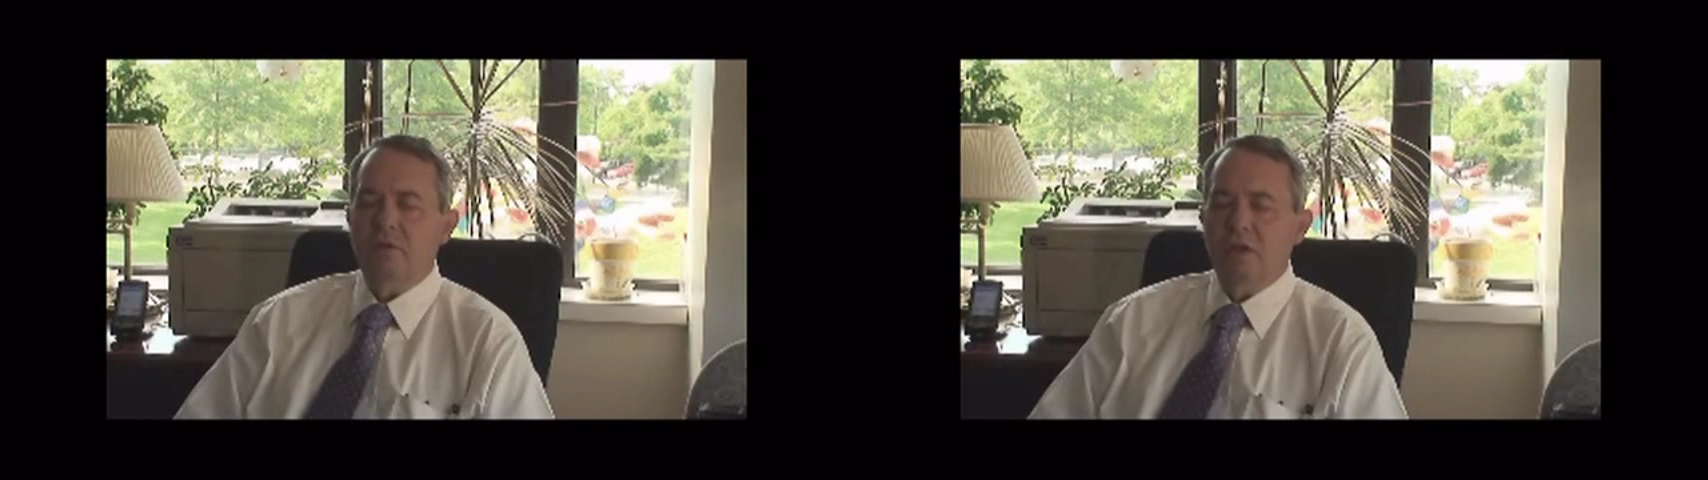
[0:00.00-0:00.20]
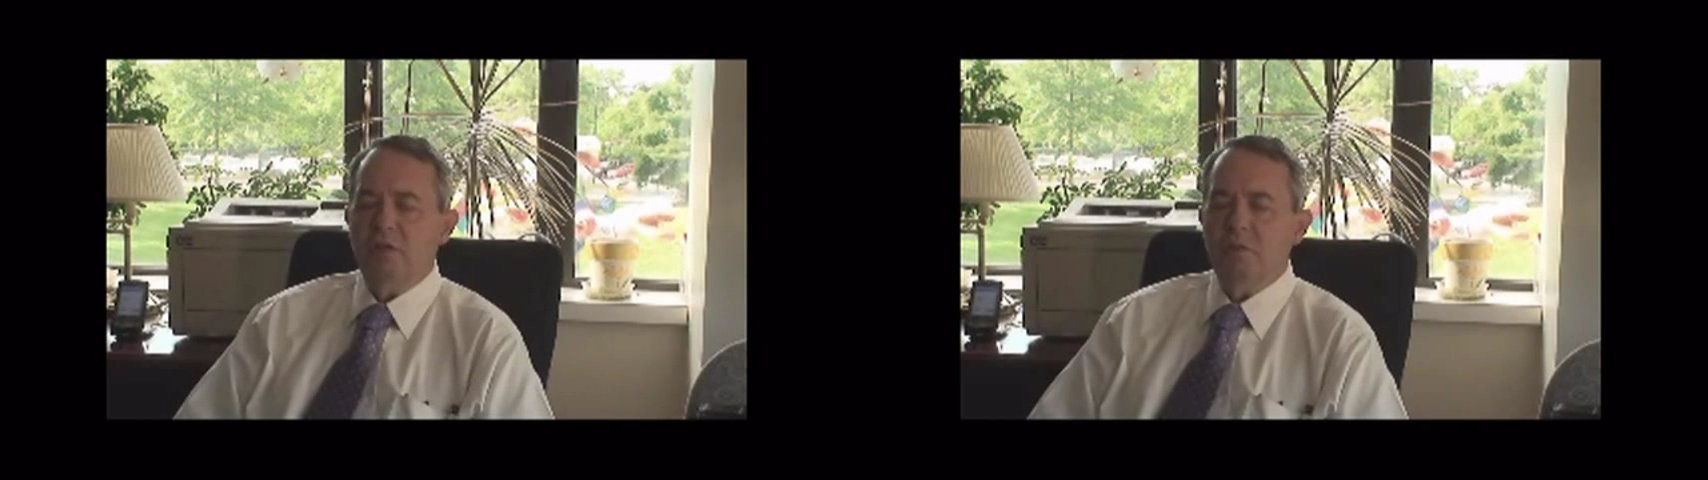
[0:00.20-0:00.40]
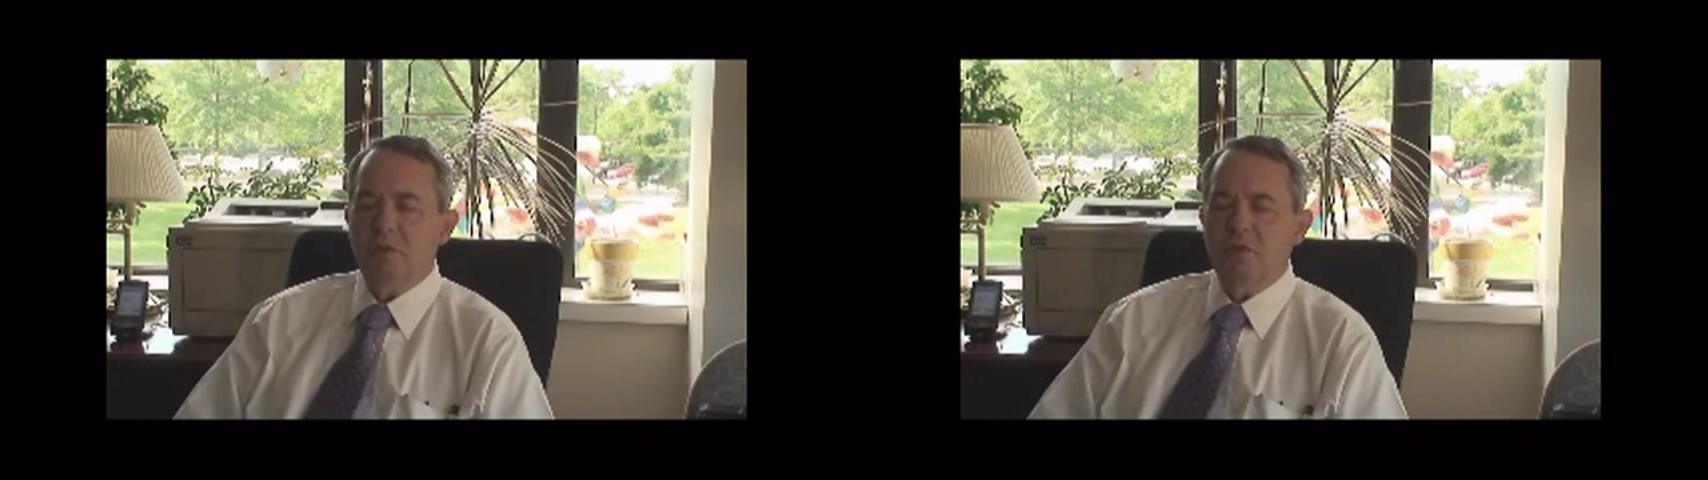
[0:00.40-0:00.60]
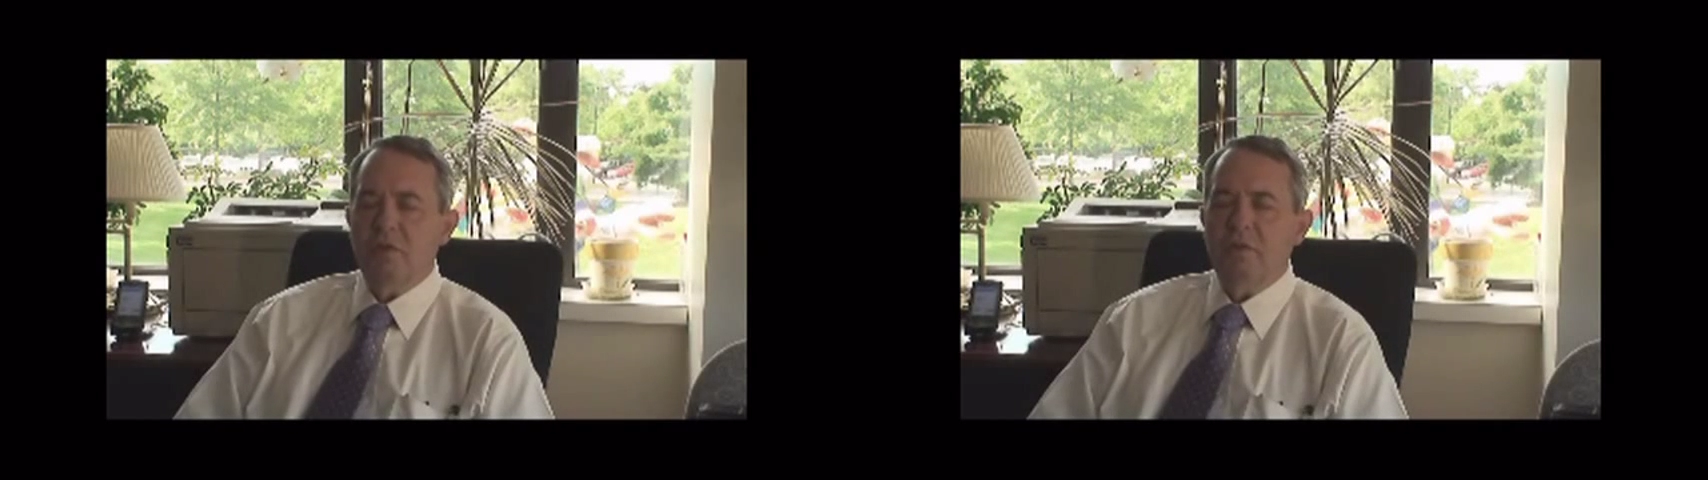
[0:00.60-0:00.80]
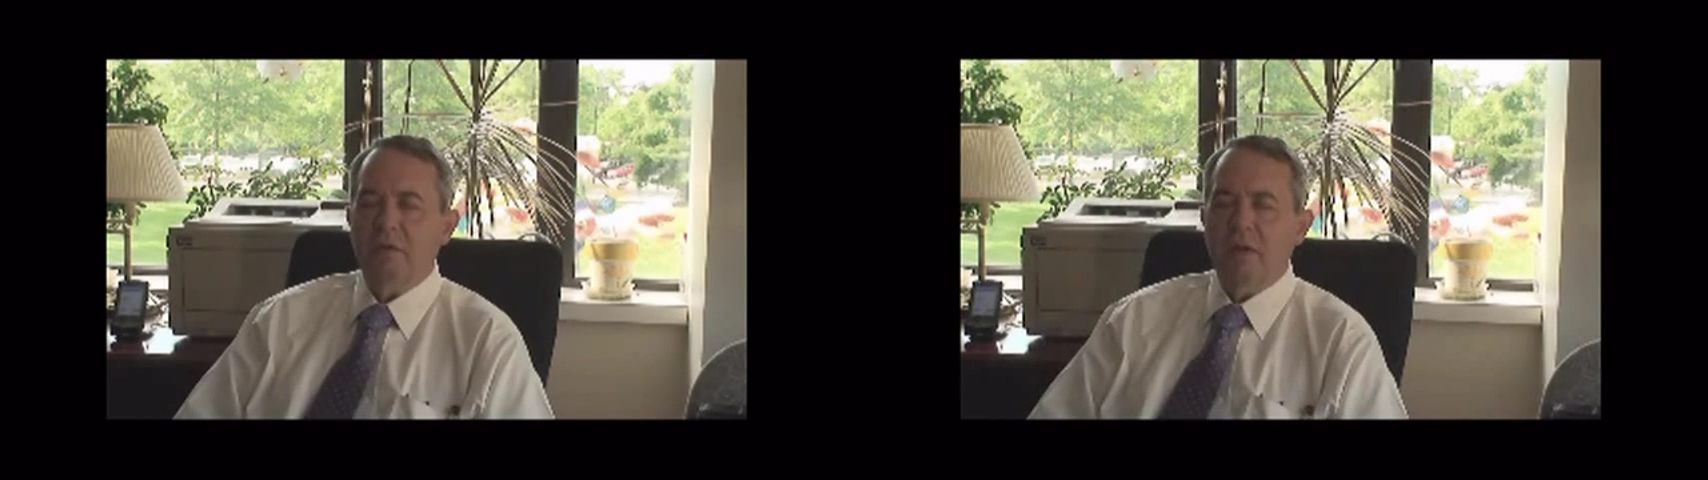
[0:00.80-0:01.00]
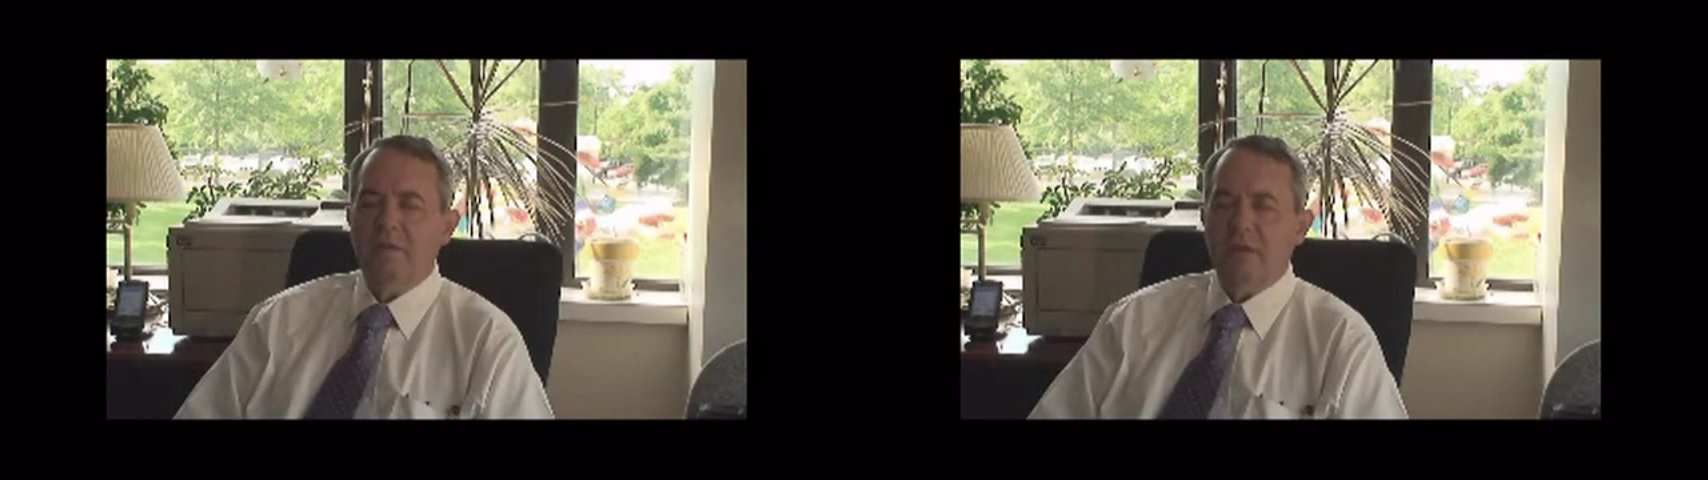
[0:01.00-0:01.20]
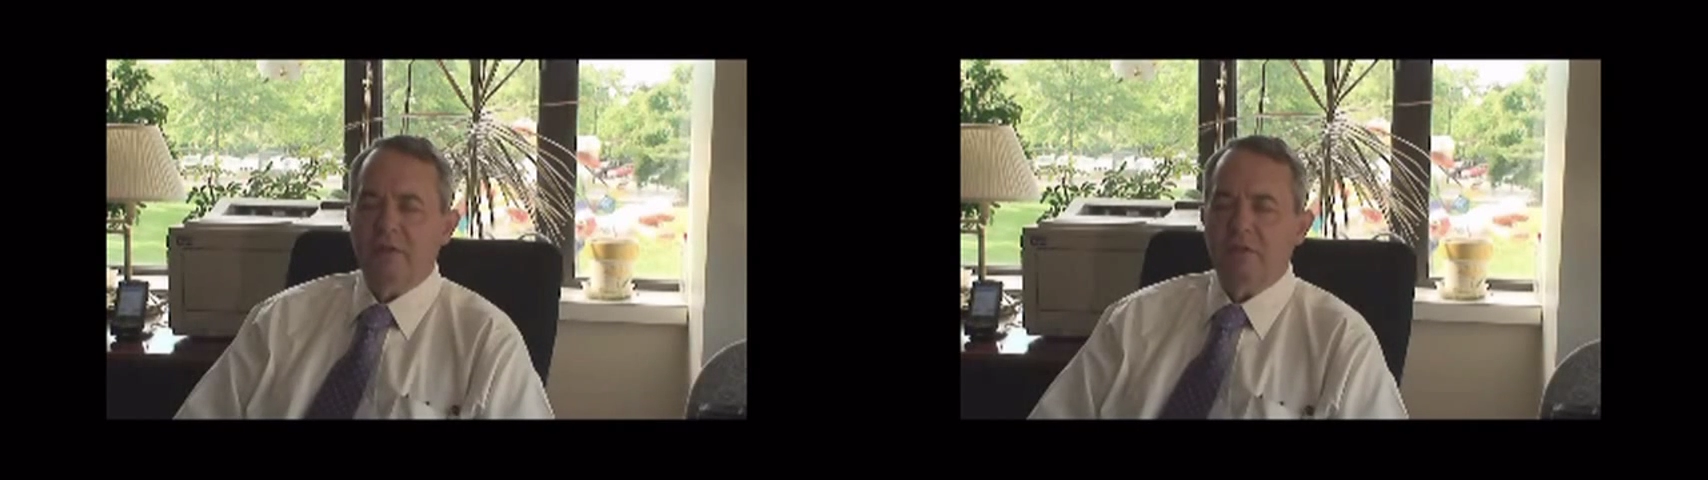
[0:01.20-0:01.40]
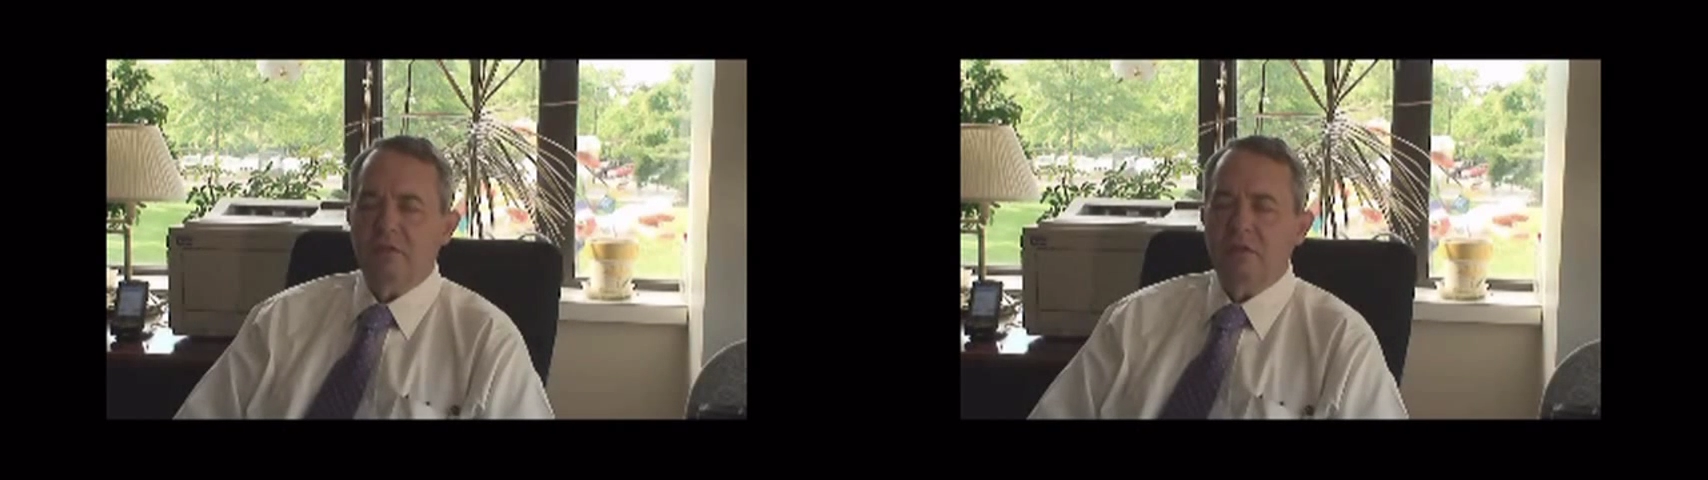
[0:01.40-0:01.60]
transposition of the great
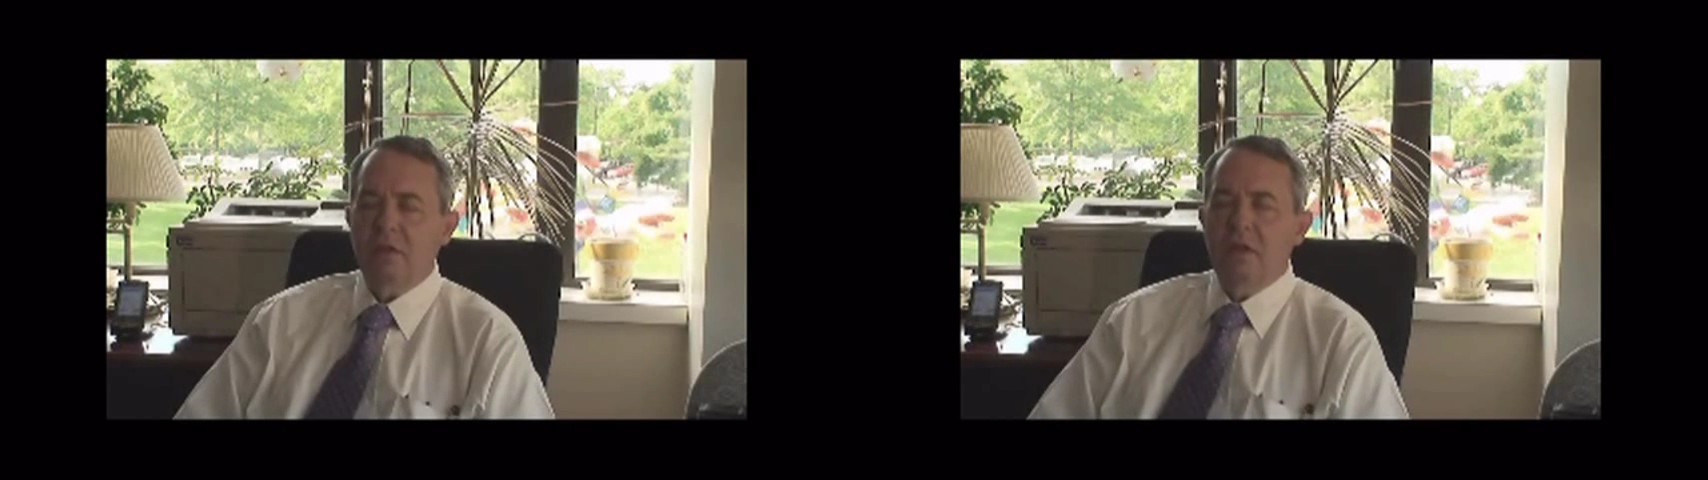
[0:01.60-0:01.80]
vessels